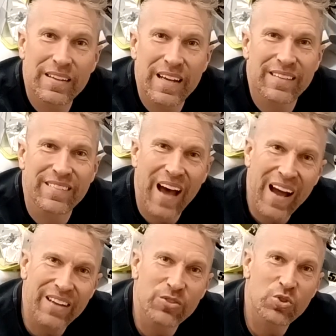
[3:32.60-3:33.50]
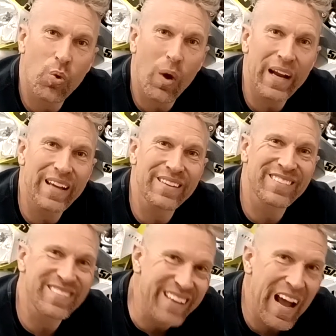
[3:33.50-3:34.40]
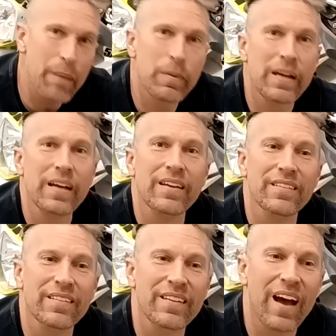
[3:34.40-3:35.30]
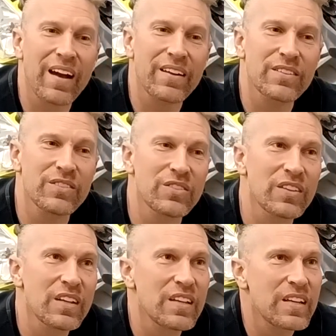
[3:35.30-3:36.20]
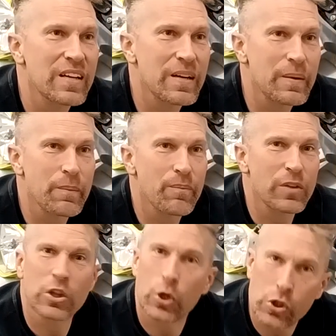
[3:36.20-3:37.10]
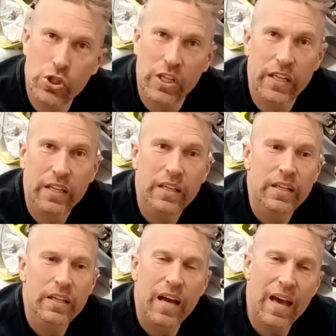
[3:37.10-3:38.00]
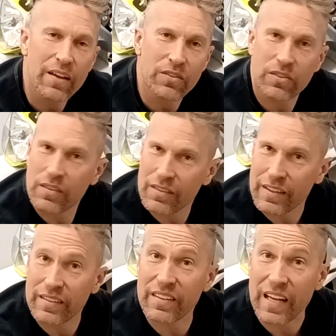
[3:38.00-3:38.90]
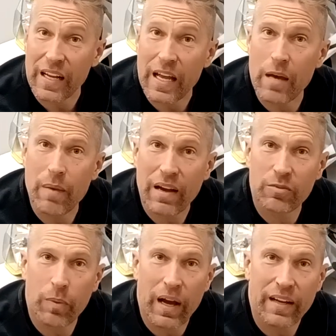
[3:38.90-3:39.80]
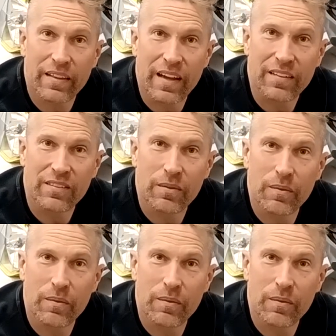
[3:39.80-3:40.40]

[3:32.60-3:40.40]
is not quite as snappy, not as lurchy as, let's say, an MX bike that's